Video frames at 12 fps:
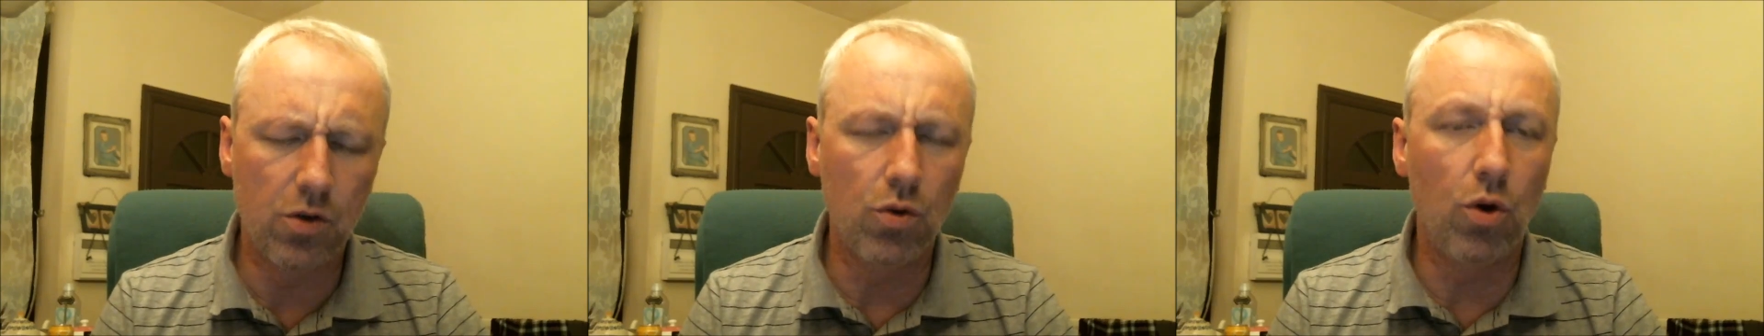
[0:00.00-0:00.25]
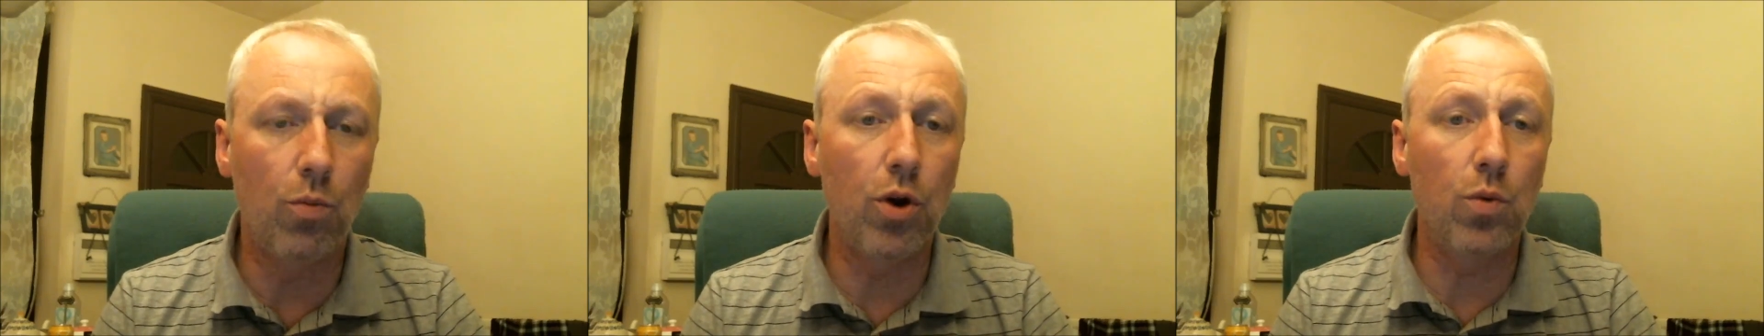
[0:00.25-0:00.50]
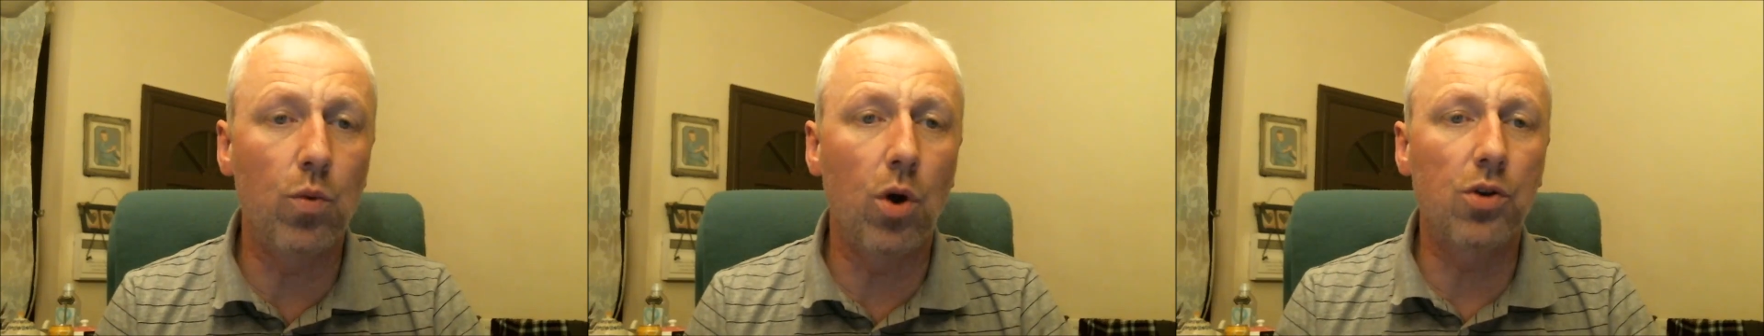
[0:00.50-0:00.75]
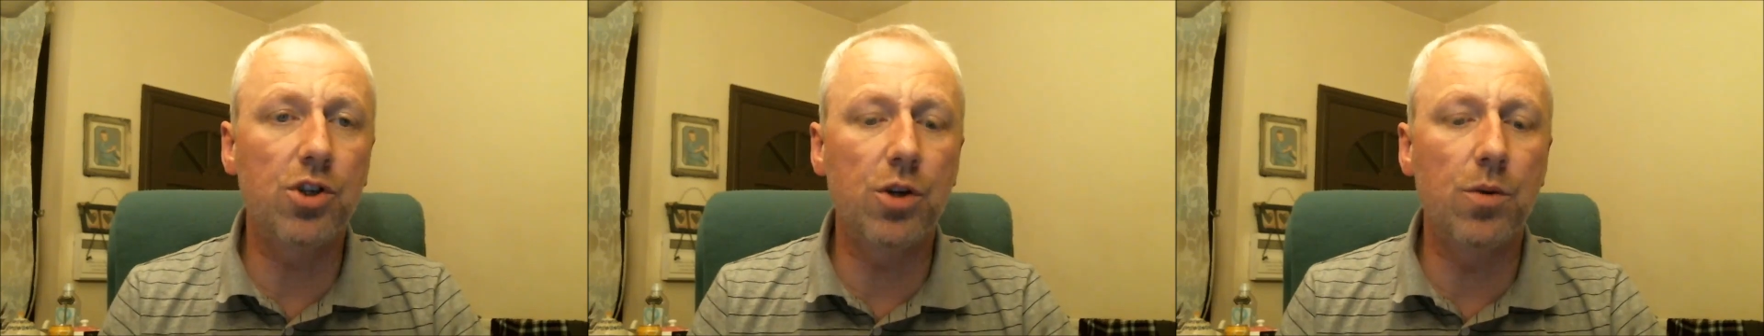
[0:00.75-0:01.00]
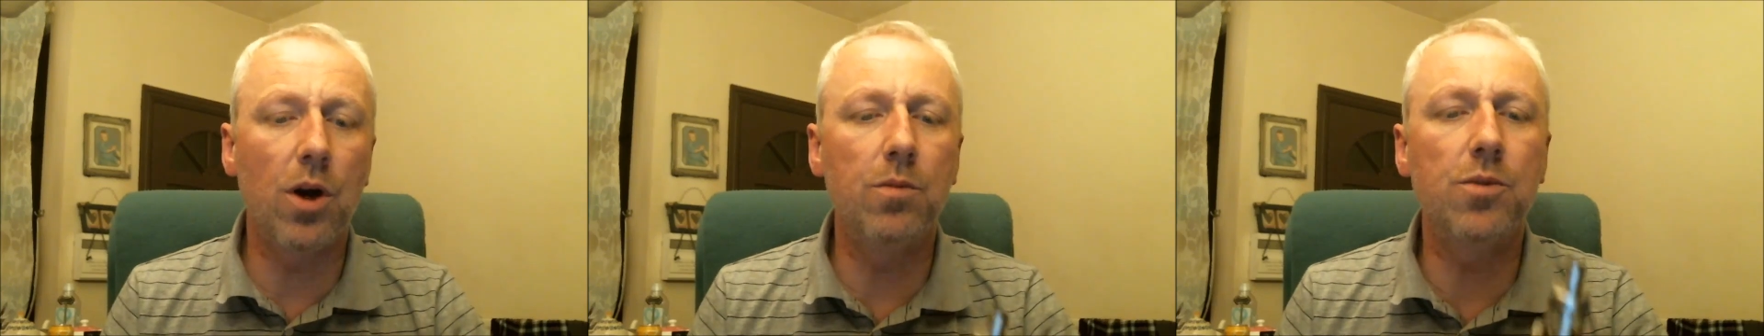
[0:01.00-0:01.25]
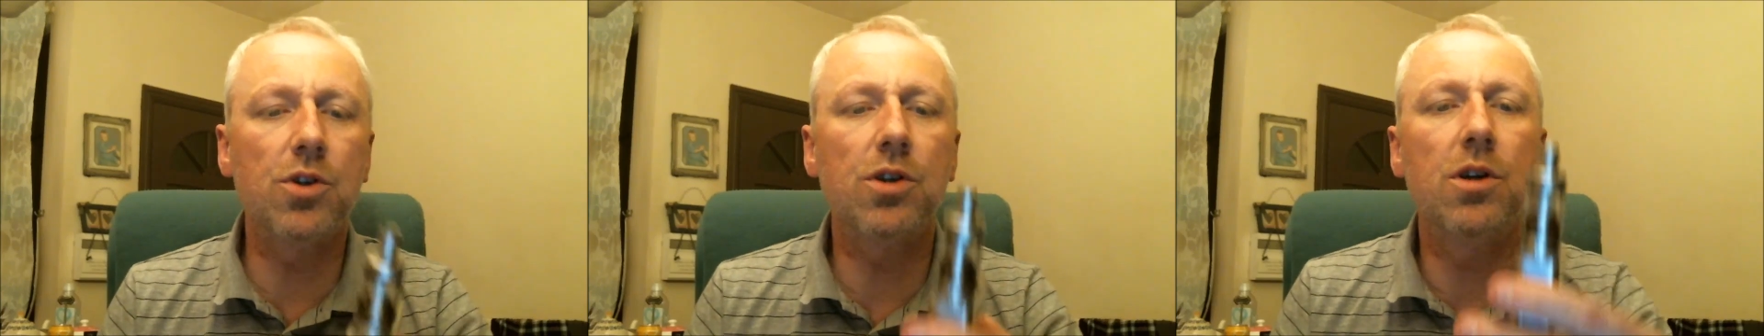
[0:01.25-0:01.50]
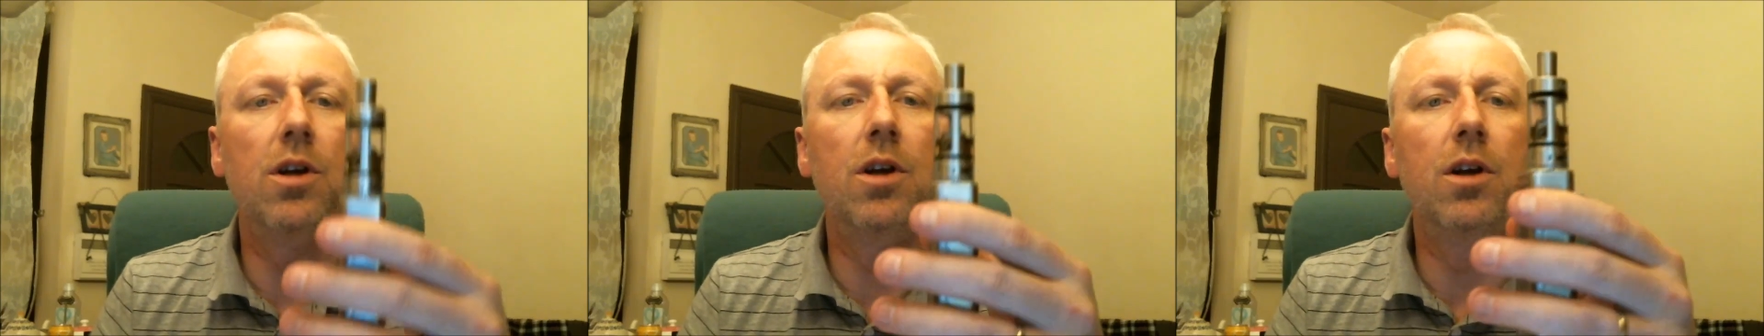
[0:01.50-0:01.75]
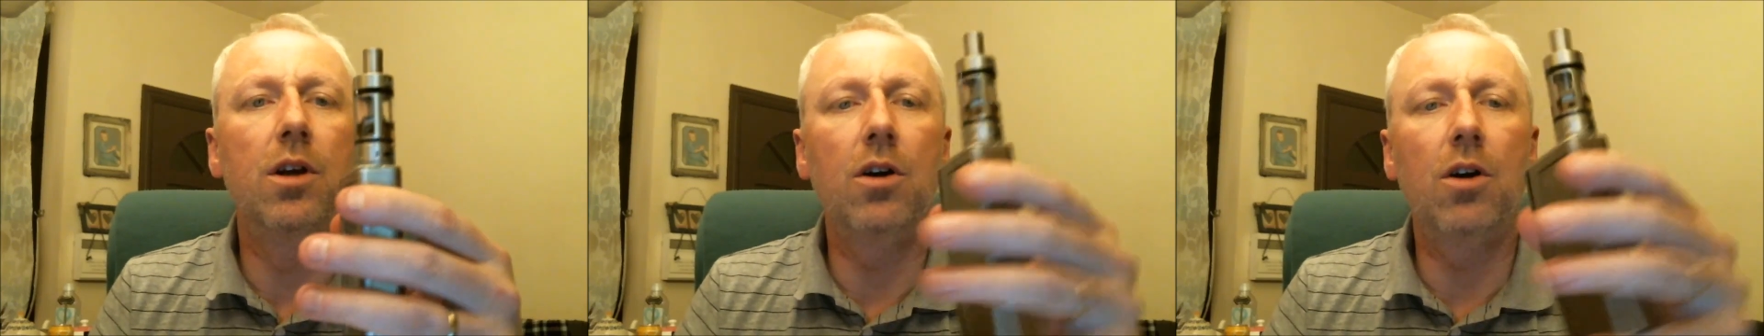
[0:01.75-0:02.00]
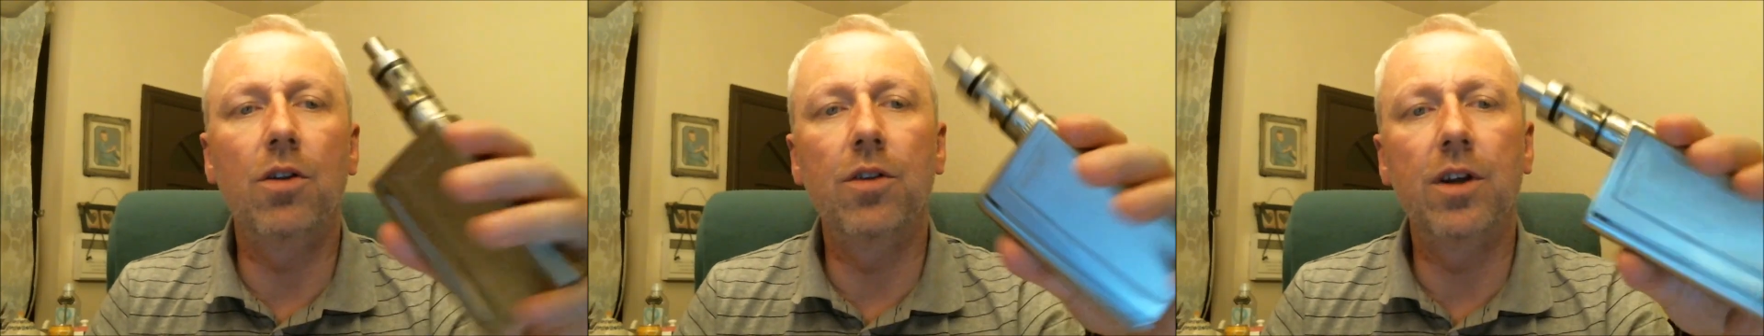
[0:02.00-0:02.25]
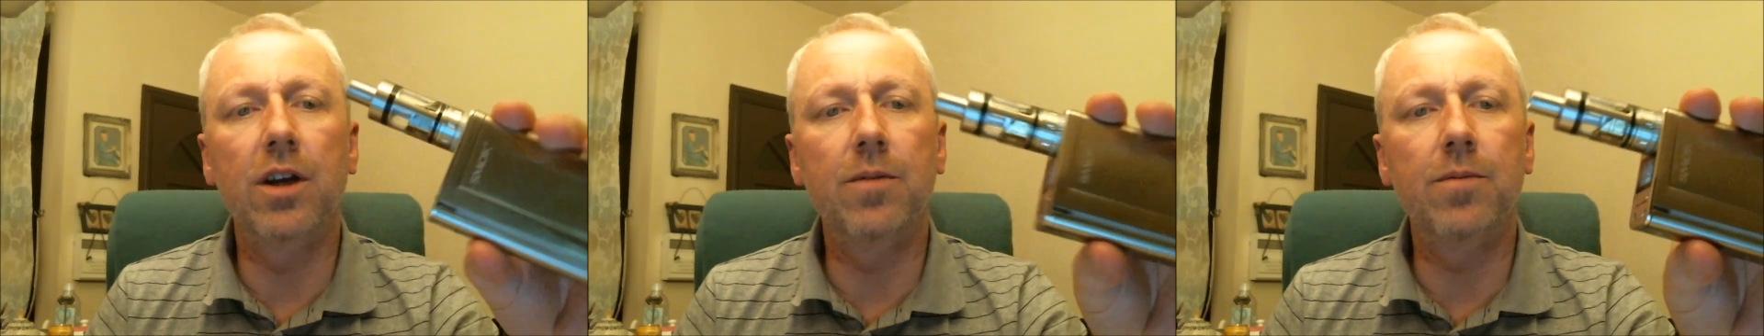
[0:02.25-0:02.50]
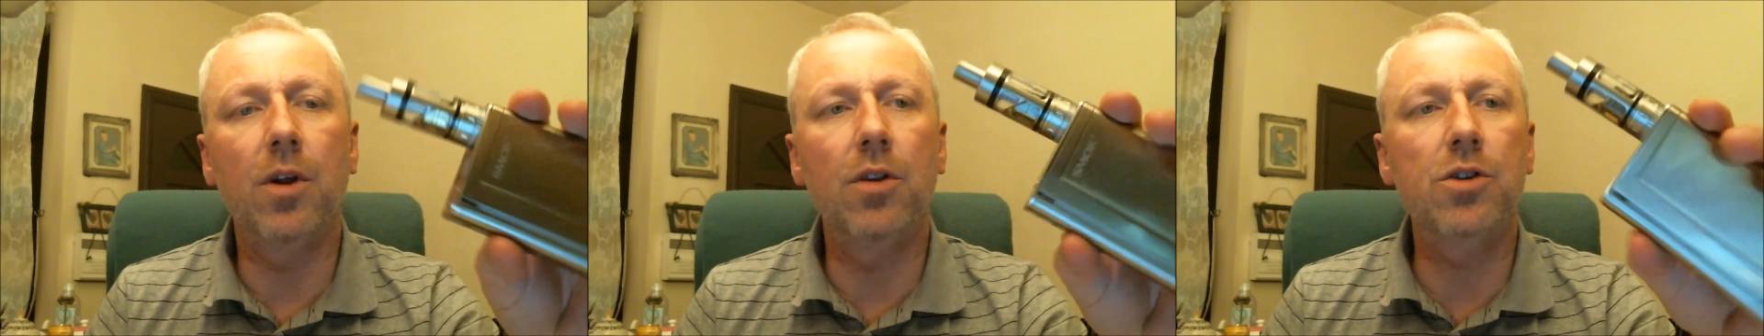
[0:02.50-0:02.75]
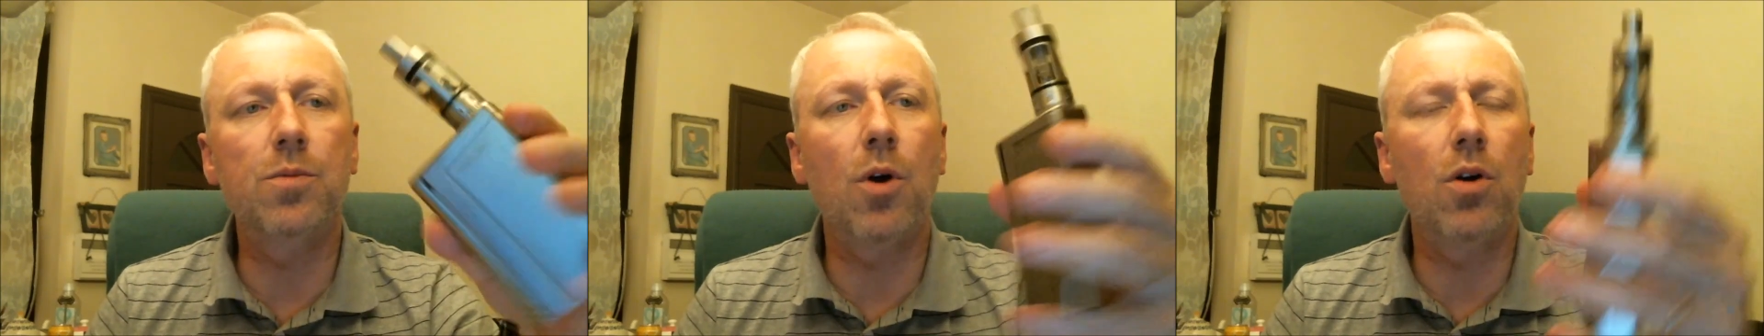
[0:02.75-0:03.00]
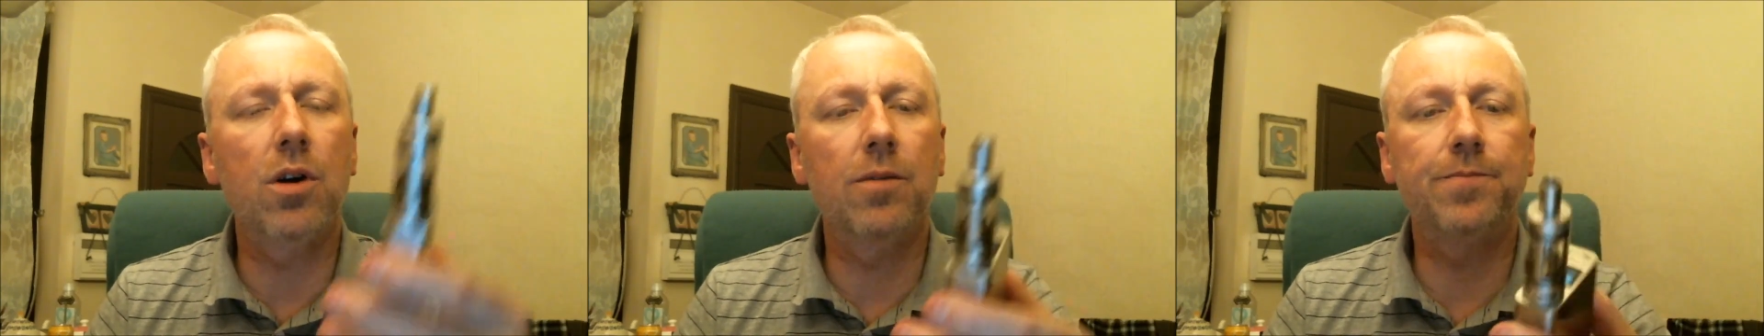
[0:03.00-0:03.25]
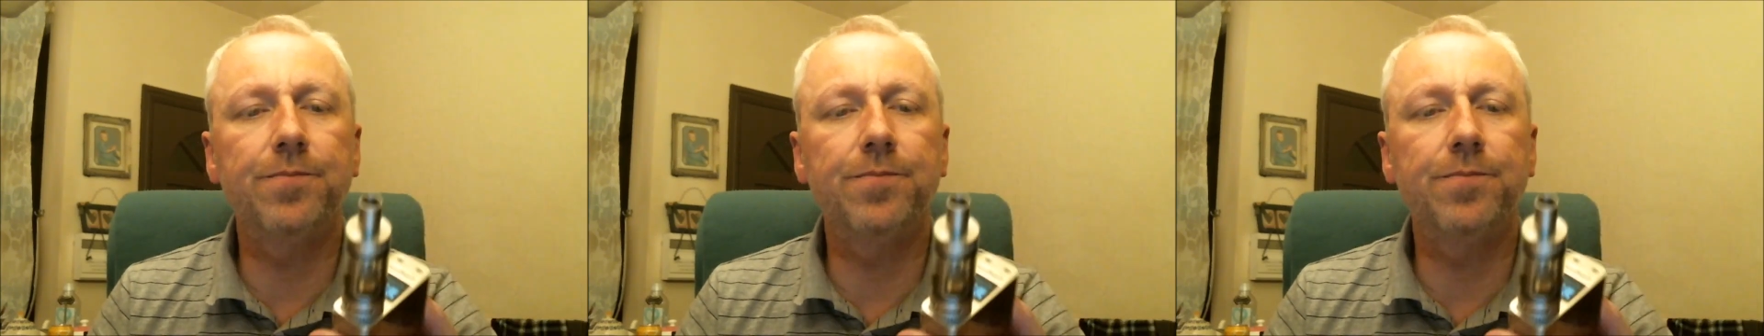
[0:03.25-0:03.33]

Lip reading: 0.12 ohms on the SMOK.